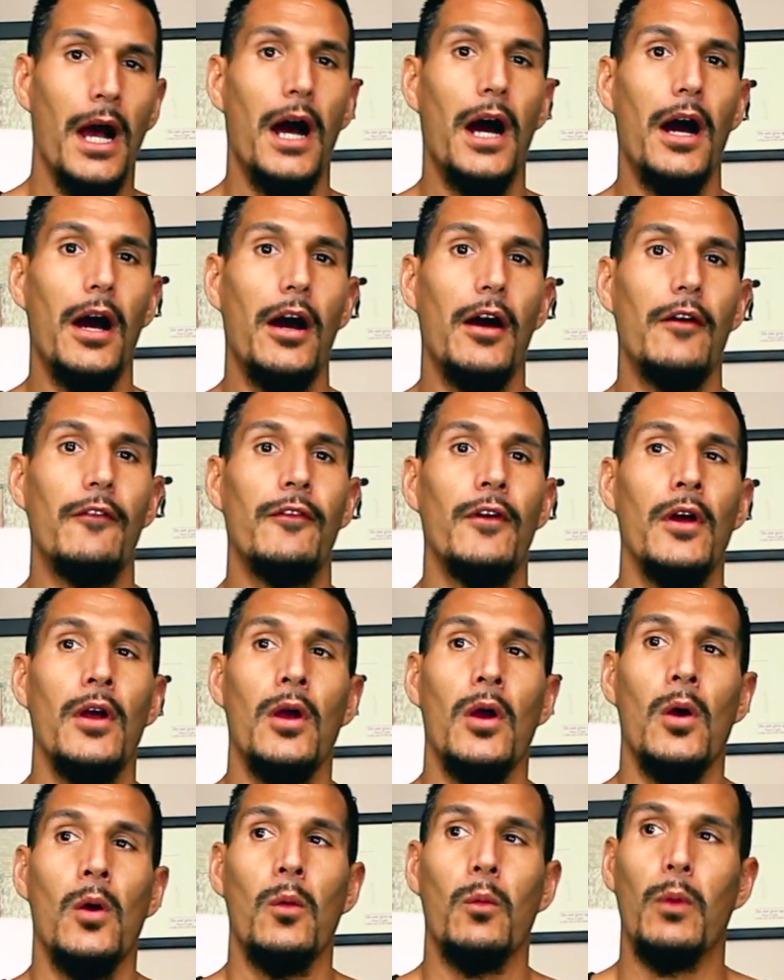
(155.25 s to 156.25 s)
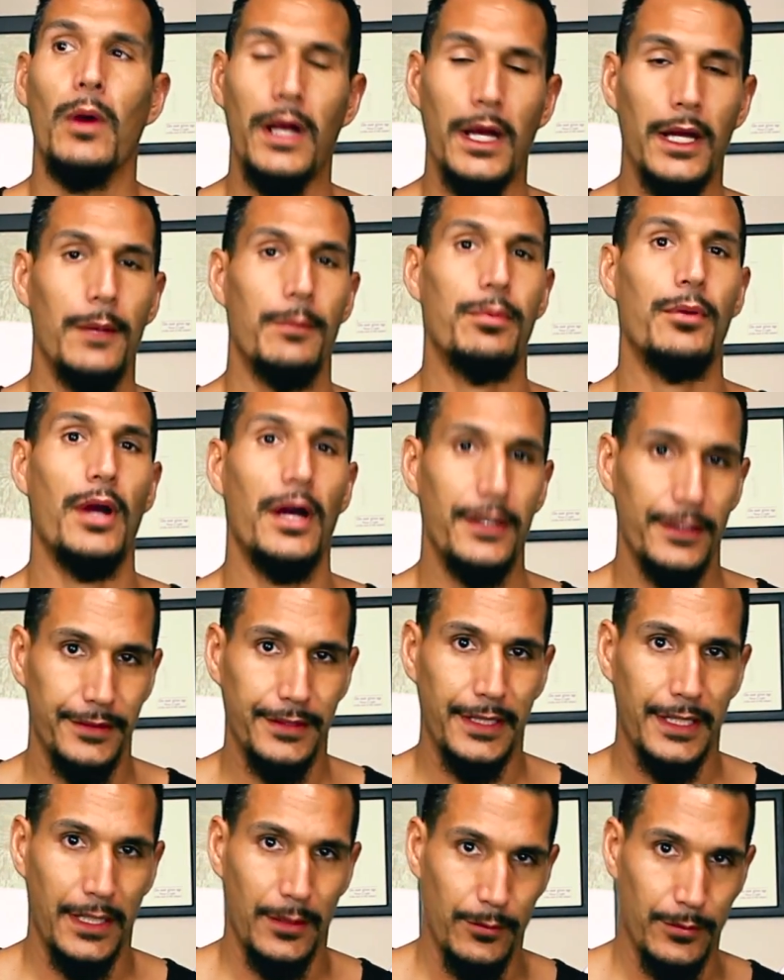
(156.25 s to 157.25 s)
of what kind of product
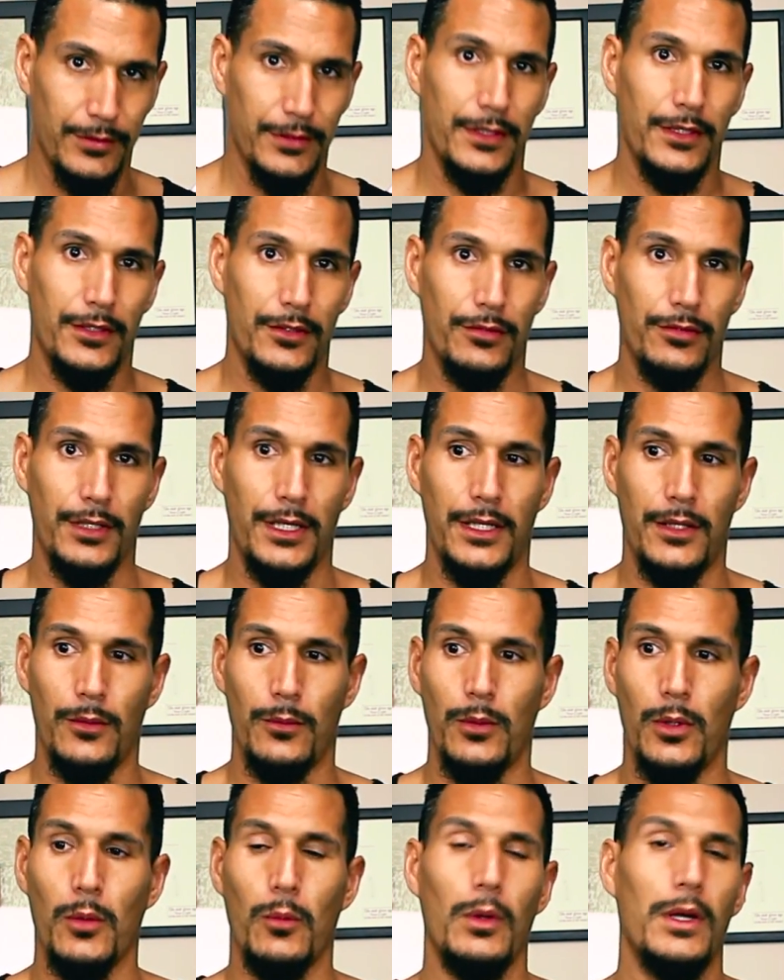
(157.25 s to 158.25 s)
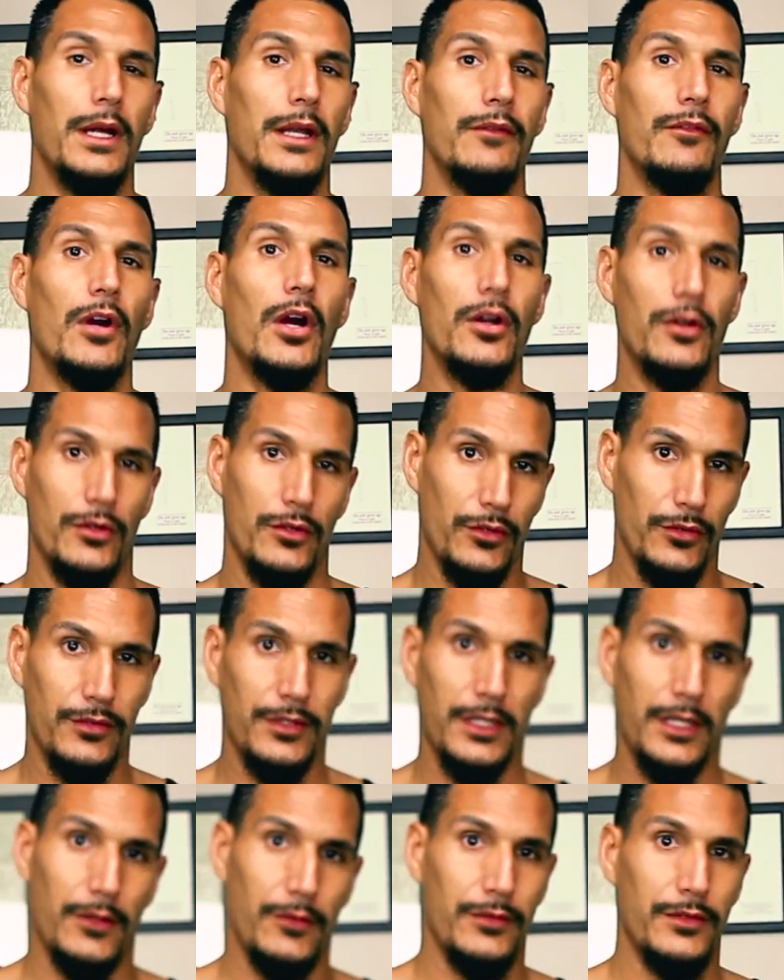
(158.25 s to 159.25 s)
that I was going to create or, or what kind of articles
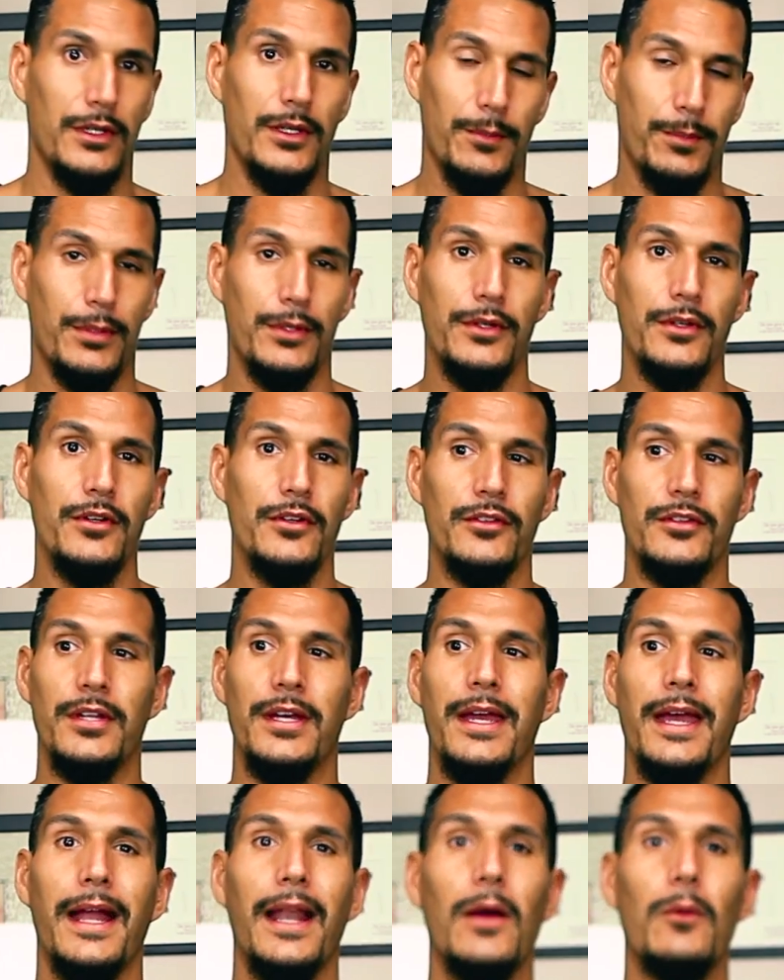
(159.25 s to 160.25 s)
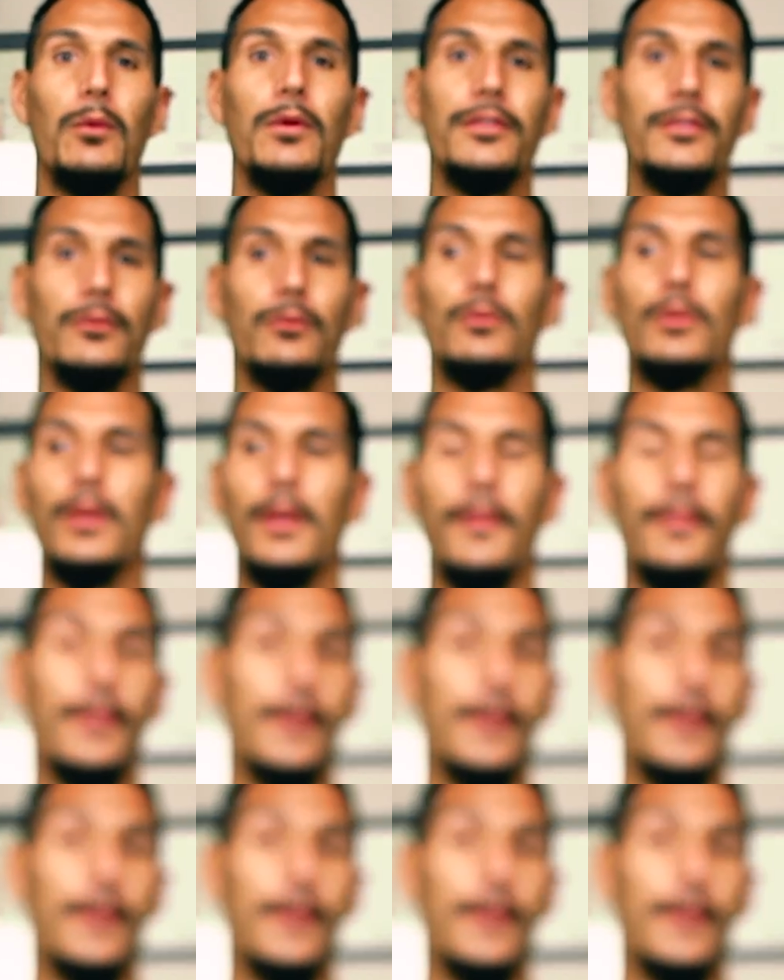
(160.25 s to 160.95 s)
that I was going to produce. And I wasn't really